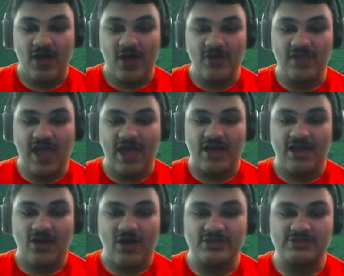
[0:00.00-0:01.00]
Oh yeah,
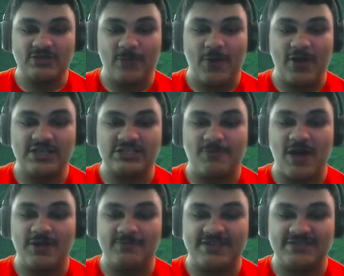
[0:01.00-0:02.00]
also the bog is
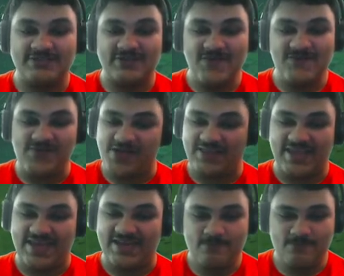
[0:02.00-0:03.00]
bottomless, so don't fall
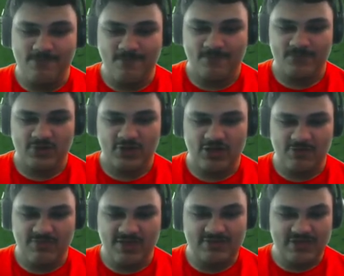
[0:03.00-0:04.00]
in. Could
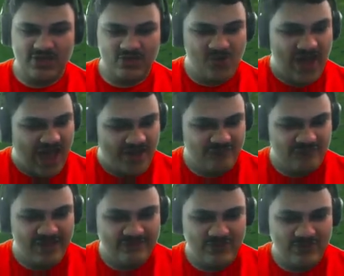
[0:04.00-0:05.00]
it be that you have
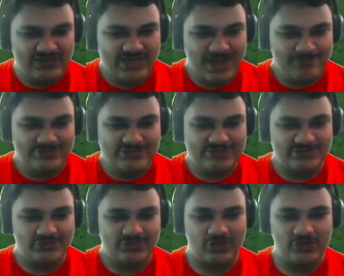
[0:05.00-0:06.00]
5 golden
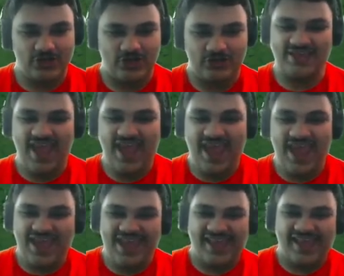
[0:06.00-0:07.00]
apples? Here you go.
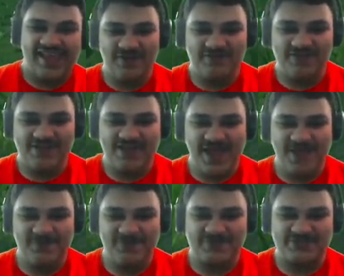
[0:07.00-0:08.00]
Yay! 5 golden
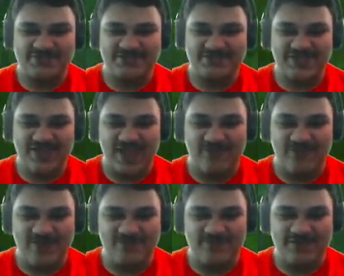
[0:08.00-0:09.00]
apples. So you got
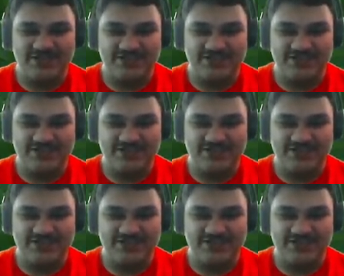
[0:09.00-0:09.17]
1 pretty